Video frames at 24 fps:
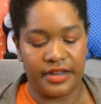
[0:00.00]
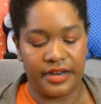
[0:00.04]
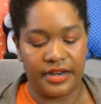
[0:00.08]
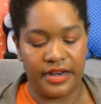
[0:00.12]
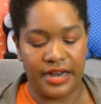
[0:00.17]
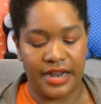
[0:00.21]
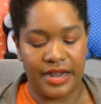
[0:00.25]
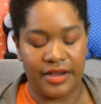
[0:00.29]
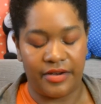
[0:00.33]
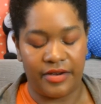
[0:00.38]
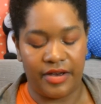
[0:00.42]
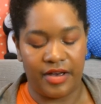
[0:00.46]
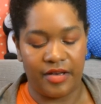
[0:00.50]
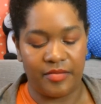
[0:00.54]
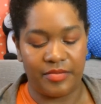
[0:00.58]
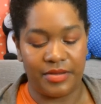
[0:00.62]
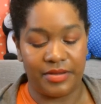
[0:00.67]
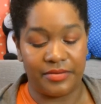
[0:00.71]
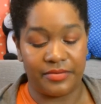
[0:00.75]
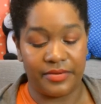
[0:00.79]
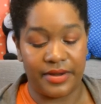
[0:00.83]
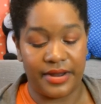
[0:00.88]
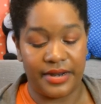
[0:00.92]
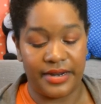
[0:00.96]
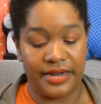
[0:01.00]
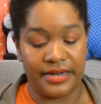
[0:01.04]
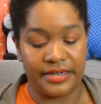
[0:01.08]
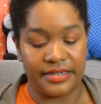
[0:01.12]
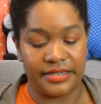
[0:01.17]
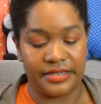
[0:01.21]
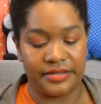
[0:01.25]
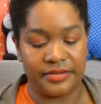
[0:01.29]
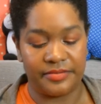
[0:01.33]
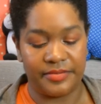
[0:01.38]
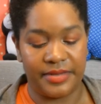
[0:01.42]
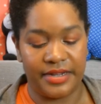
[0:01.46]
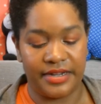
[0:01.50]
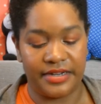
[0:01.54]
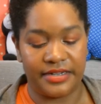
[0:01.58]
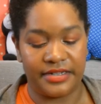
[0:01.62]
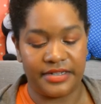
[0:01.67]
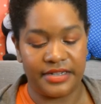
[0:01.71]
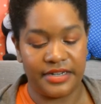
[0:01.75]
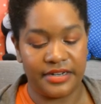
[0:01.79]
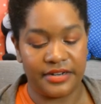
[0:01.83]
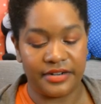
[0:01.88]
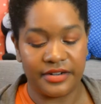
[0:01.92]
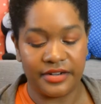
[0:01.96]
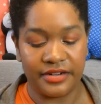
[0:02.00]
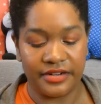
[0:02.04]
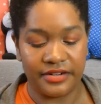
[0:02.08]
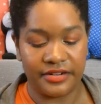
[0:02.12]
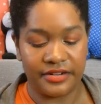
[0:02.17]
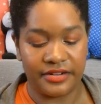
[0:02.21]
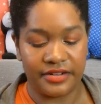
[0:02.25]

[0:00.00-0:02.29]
now I'll be ready to make dinner